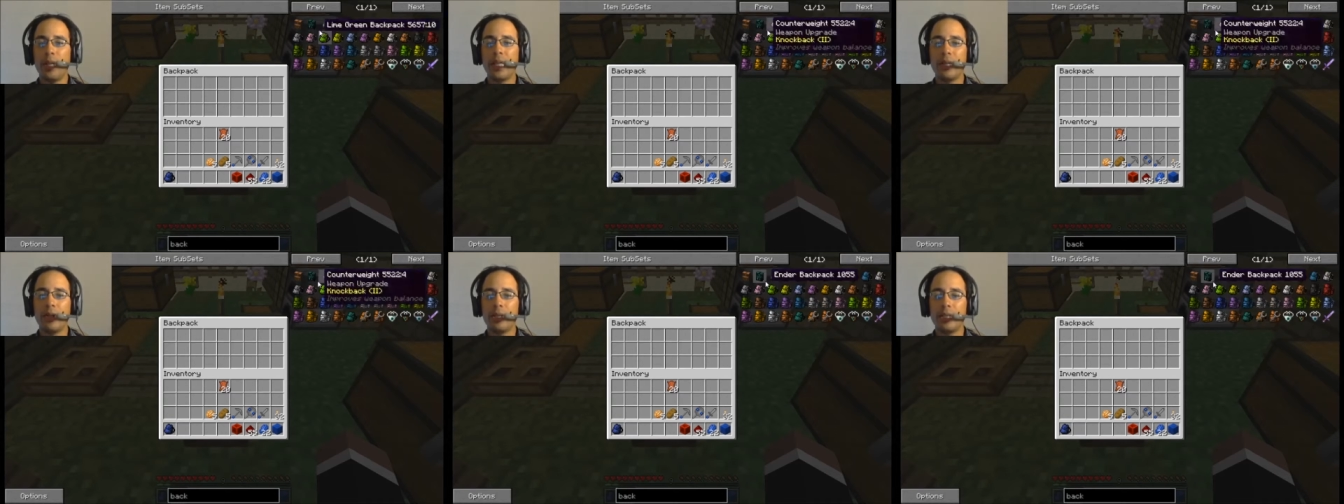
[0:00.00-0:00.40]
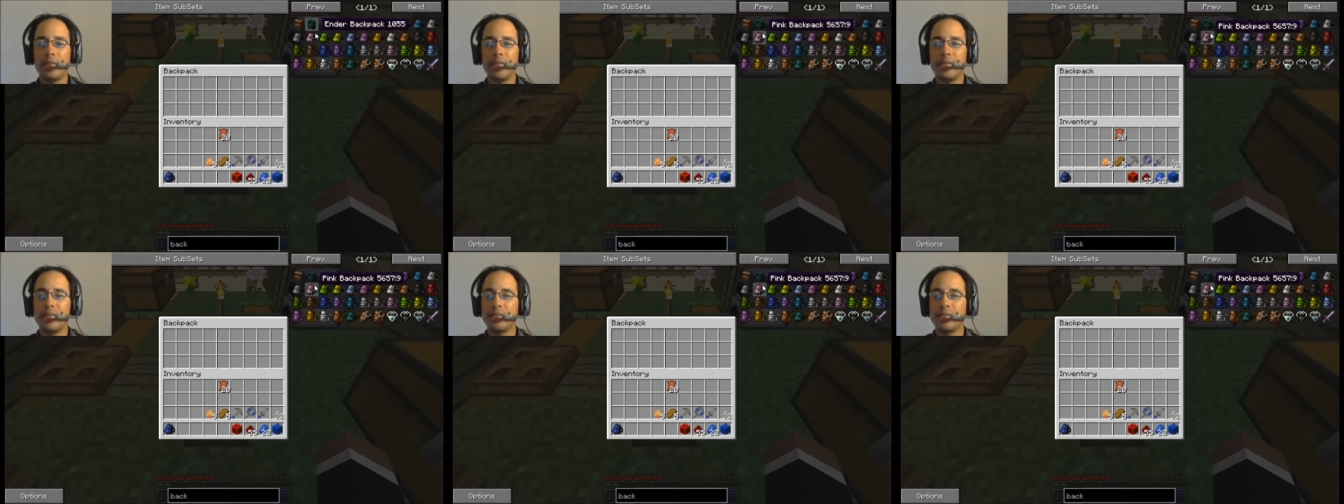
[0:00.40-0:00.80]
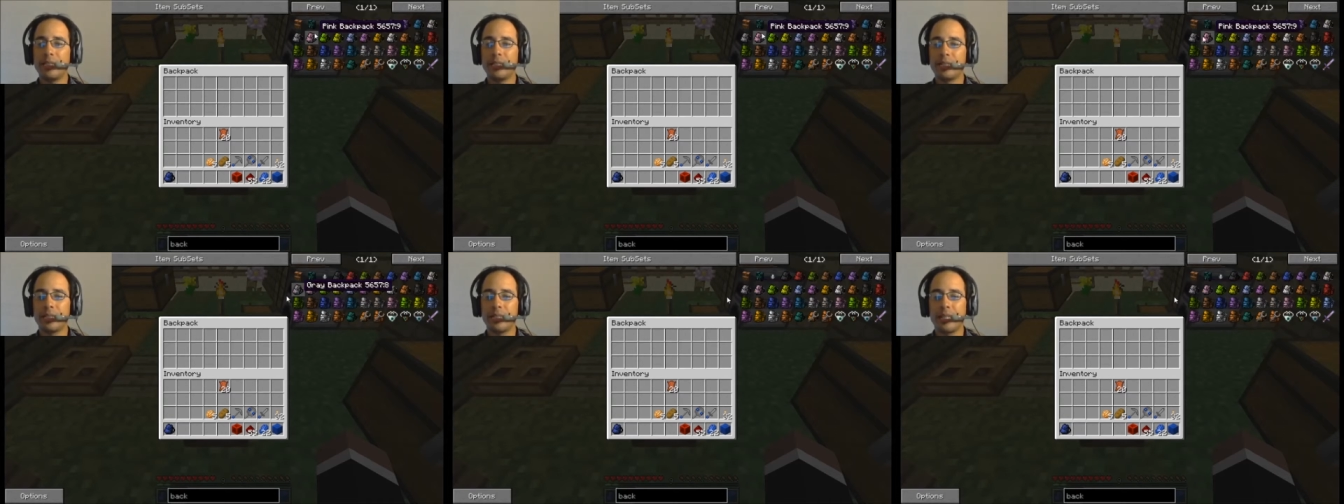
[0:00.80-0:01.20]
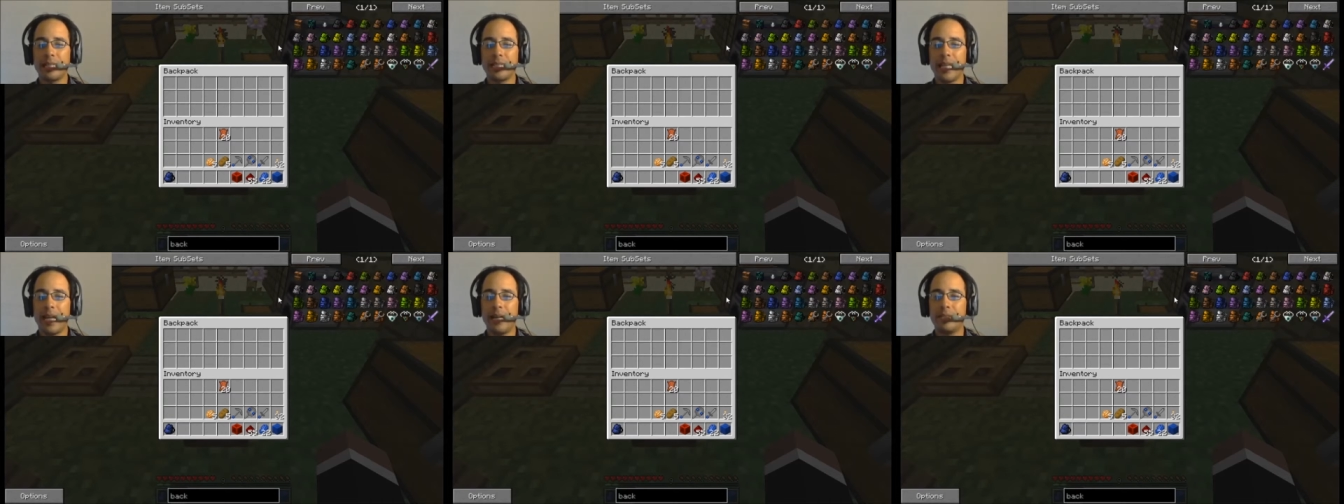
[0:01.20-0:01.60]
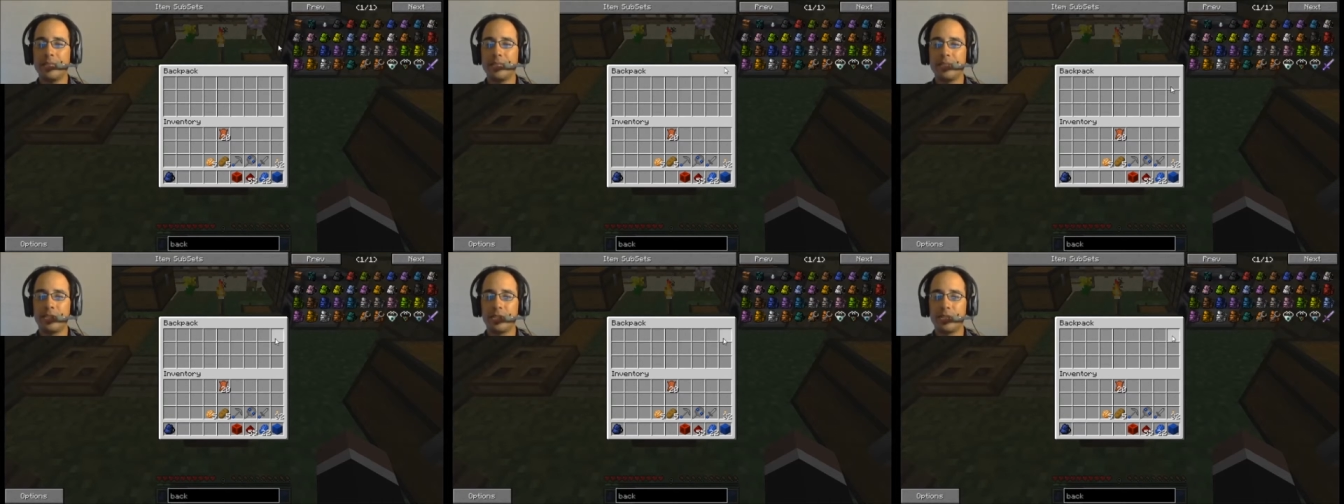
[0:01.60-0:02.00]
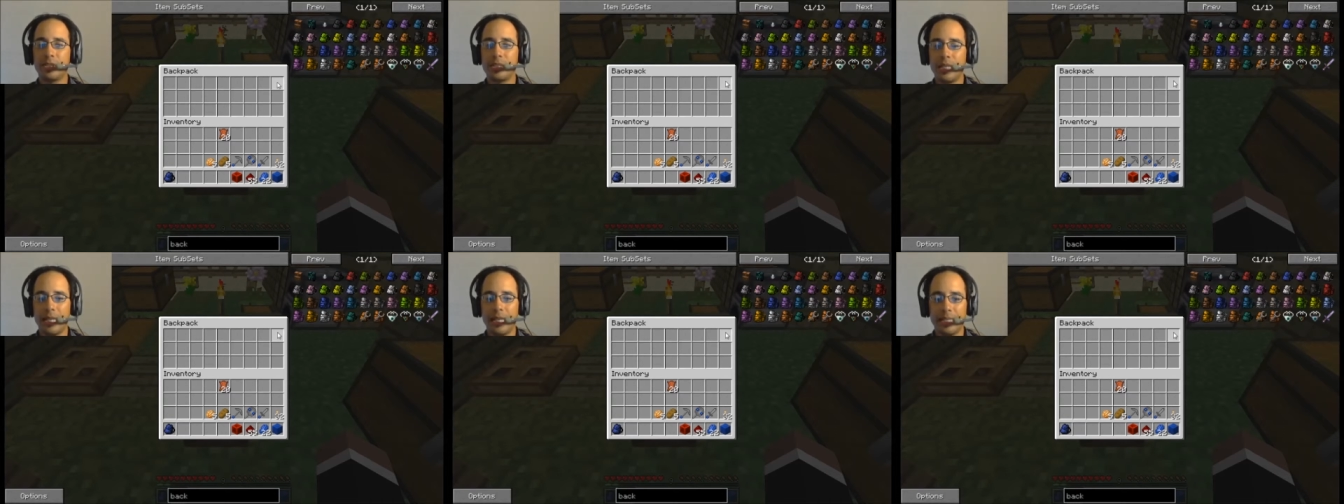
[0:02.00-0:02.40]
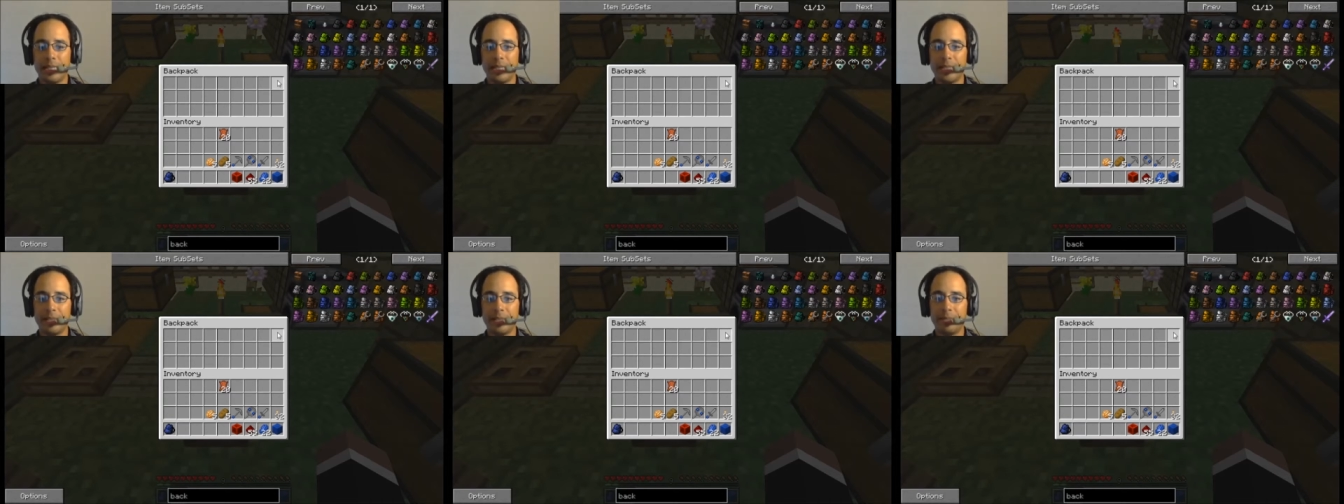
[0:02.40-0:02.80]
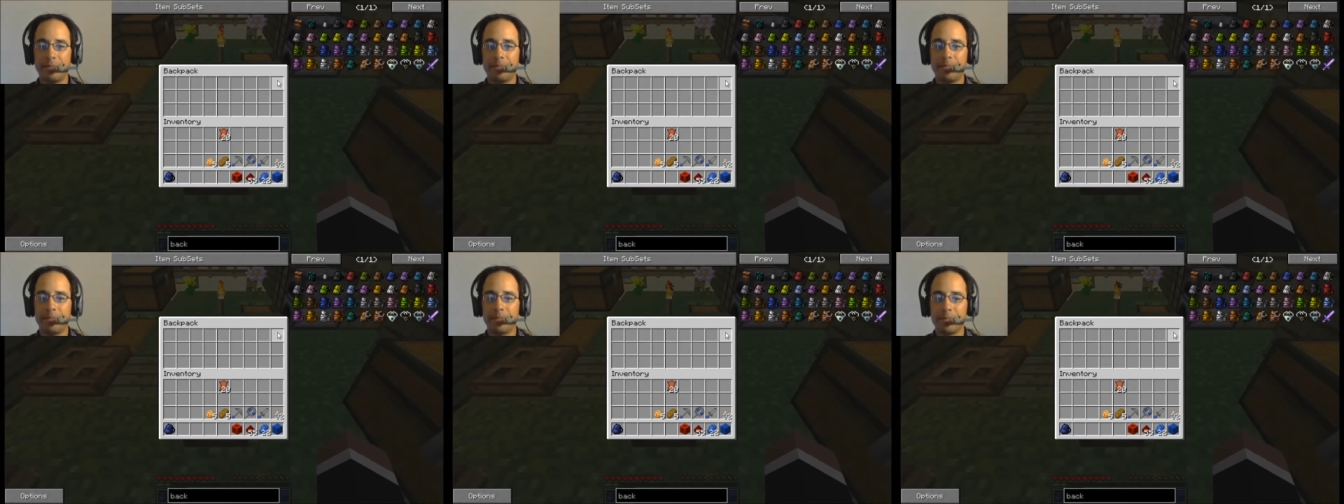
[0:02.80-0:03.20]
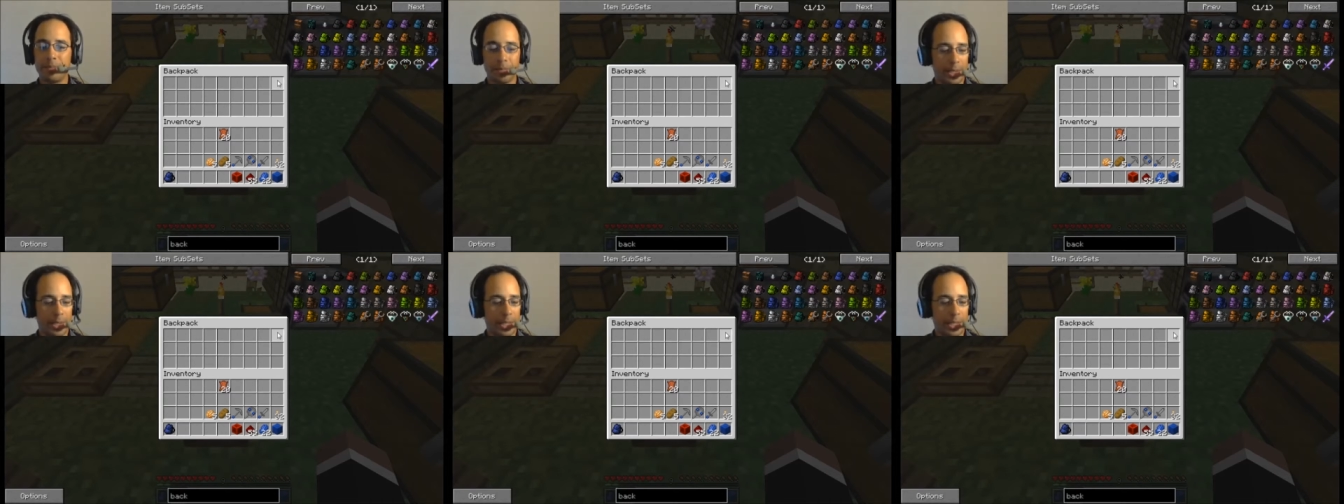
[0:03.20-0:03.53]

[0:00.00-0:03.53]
Really, all it is, it looks like now, is just a. Um,